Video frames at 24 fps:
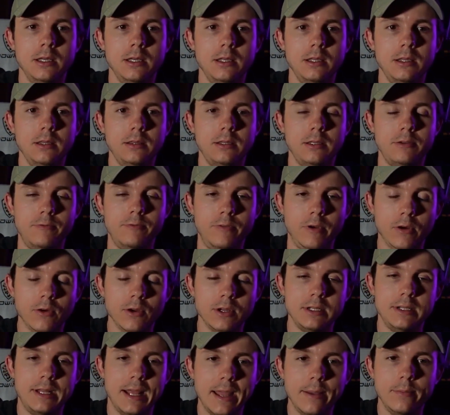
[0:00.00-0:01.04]
the very
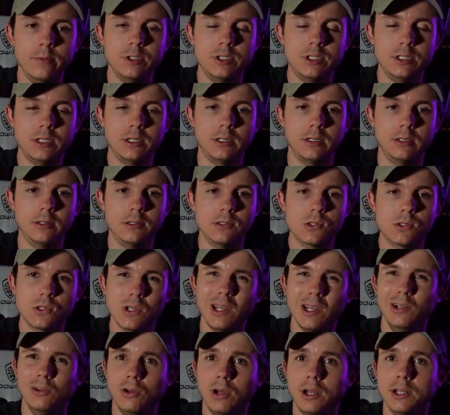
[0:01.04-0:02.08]
damaging
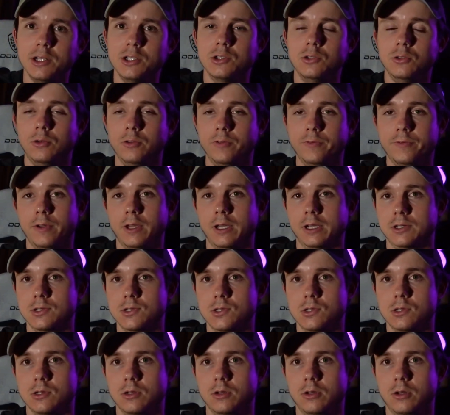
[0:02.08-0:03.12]
psychological
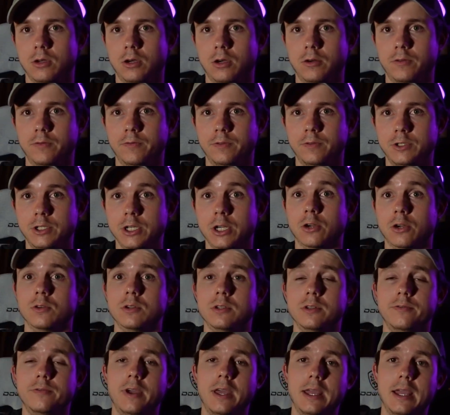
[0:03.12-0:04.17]
effects of
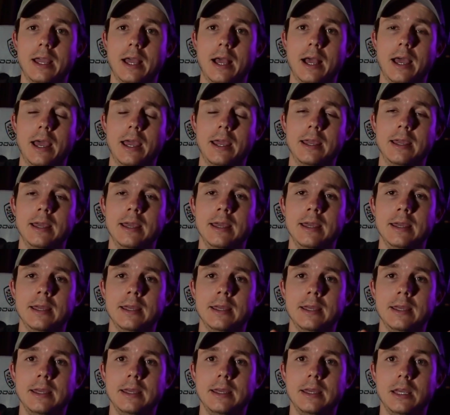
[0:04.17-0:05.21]
generative AI,
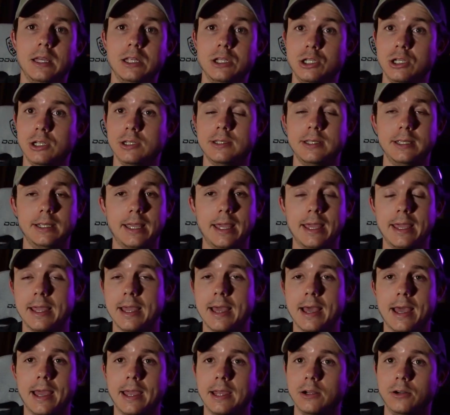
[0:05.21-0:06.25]
agentic
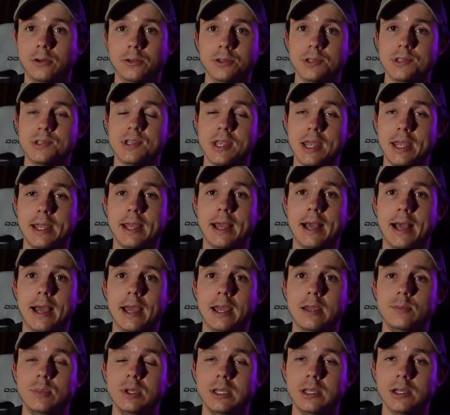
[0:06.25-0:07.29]
AI, and all this AI
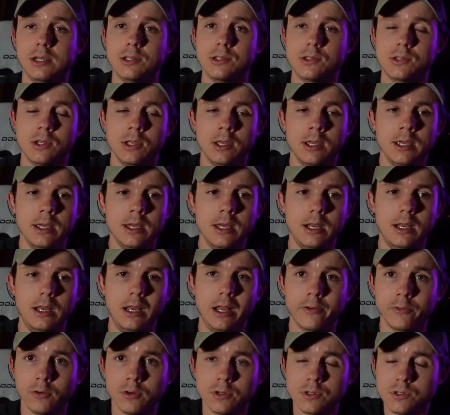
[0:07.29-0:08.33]
because
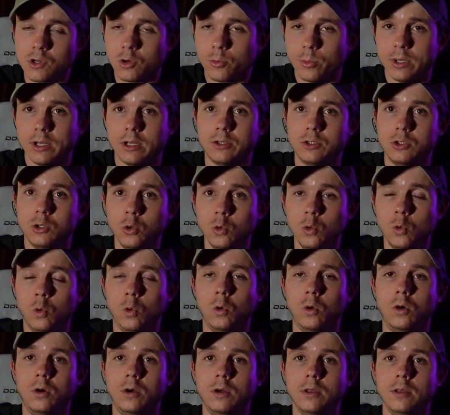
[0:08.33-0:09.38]
never has there been a
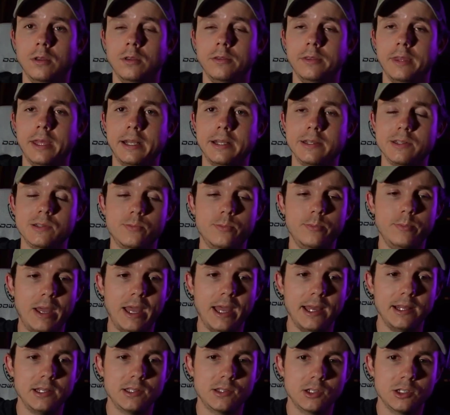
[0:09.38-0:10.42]
tool that has
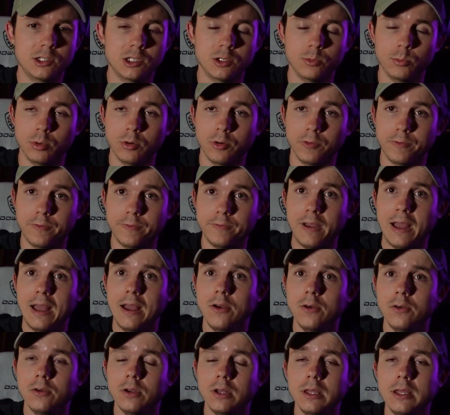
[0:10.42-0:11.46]
had such a
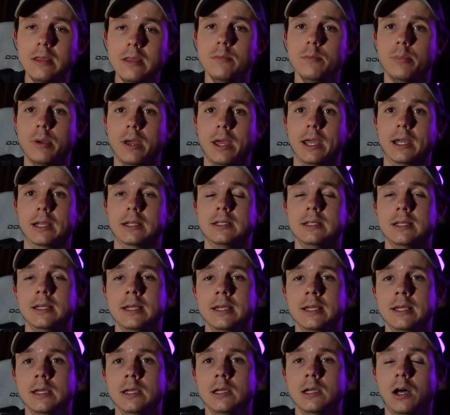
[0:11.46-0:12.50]
profound impact
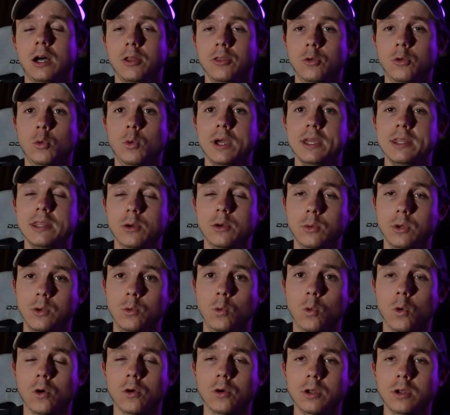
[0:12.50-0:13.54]
on the way that we
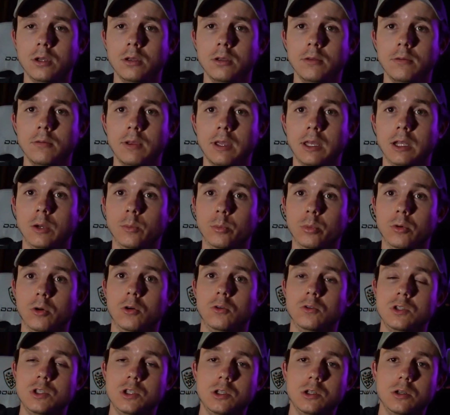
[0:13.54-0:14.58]
work and
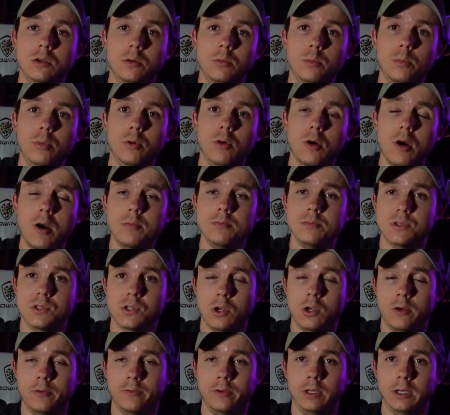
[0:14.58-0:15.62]
approach problem
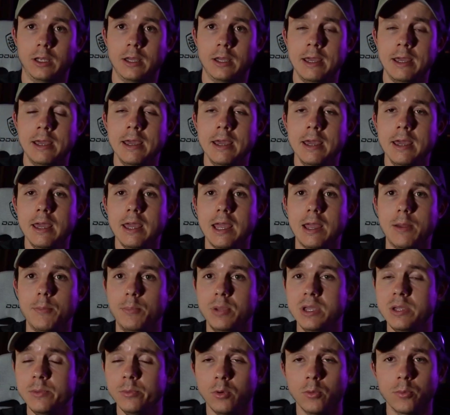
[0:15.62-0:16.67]
solving. And
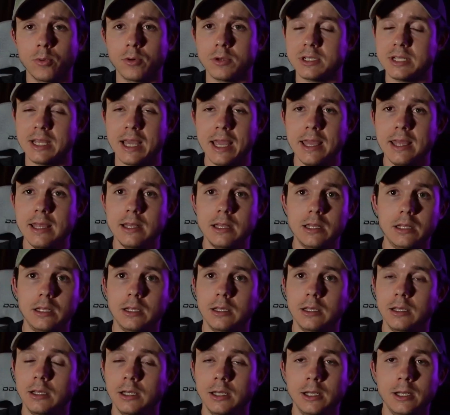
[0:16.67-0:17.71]
people pretend
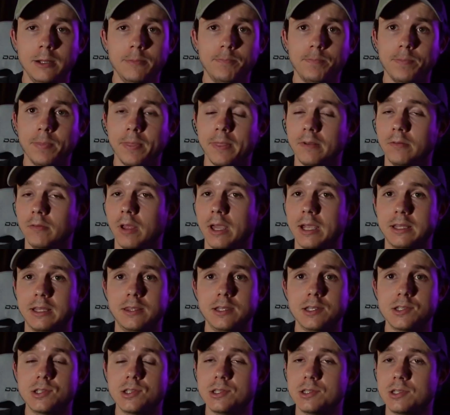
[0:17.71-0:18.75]
like
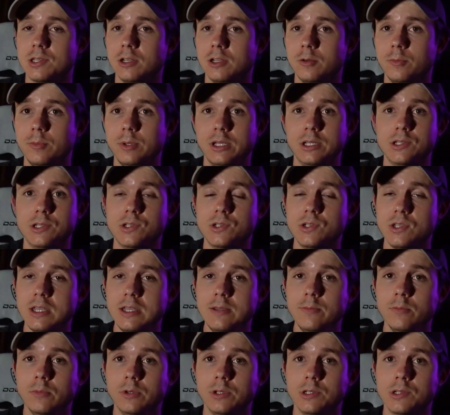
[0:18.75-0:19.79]
this is going to be a
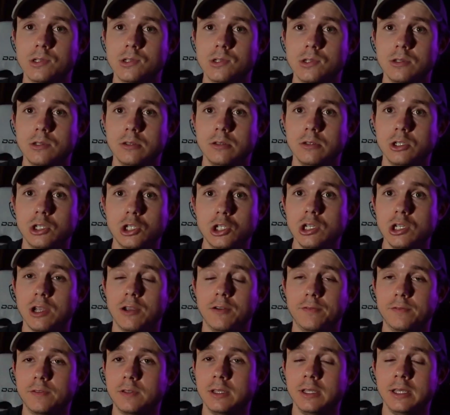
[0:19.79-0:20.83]
seamless
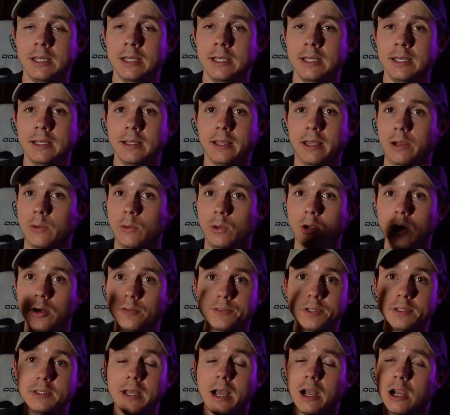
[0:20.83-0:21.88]
shift. Like we don't have to
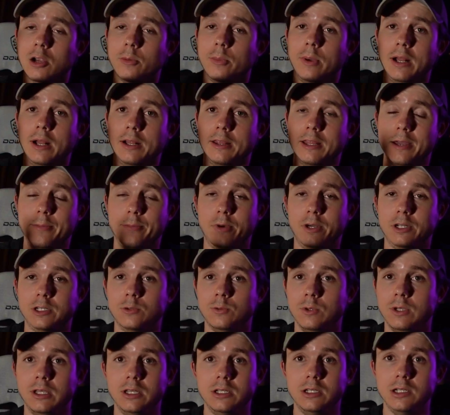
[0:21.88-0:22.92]
talk about it that much.
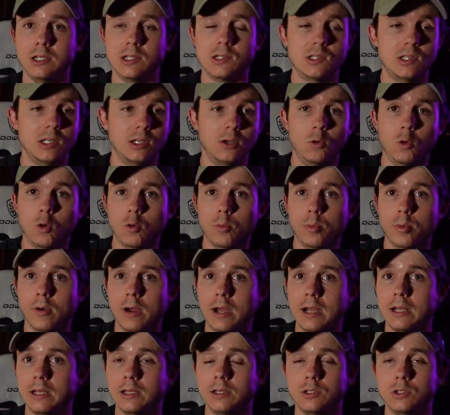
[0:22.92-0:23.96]
We can just incorporate
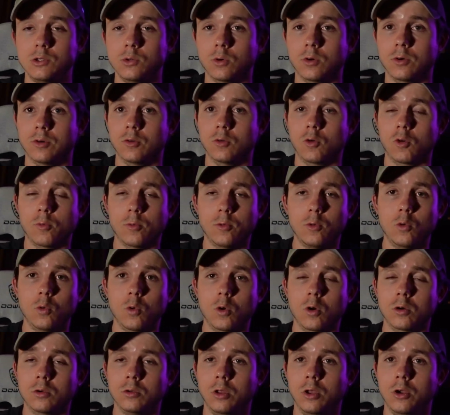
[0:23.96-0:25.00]
it into our normal
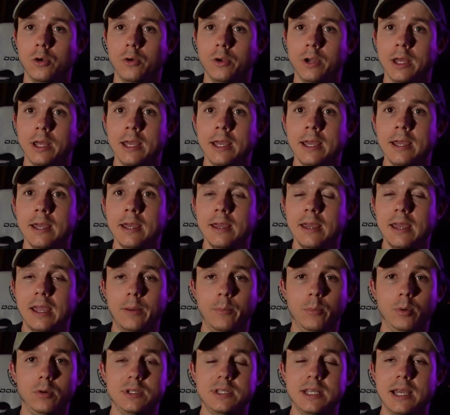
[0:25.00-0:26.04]
workload and
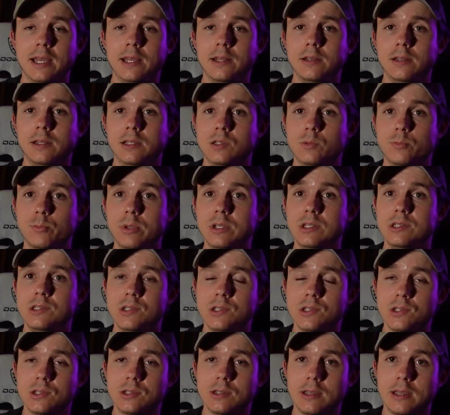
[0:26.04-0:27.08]
pretend it's
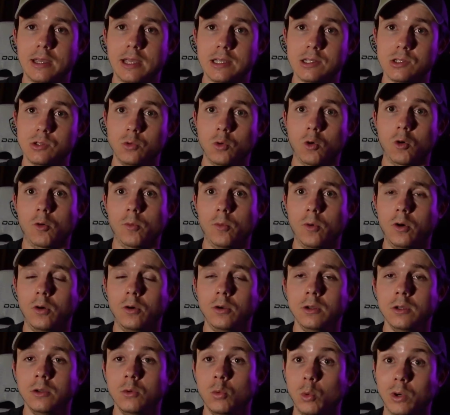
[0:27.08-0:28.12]
business as normal
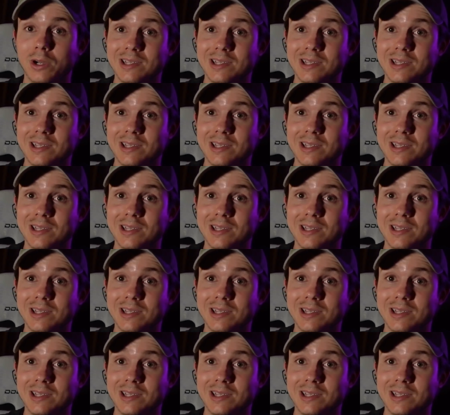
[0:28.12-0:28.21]
when it's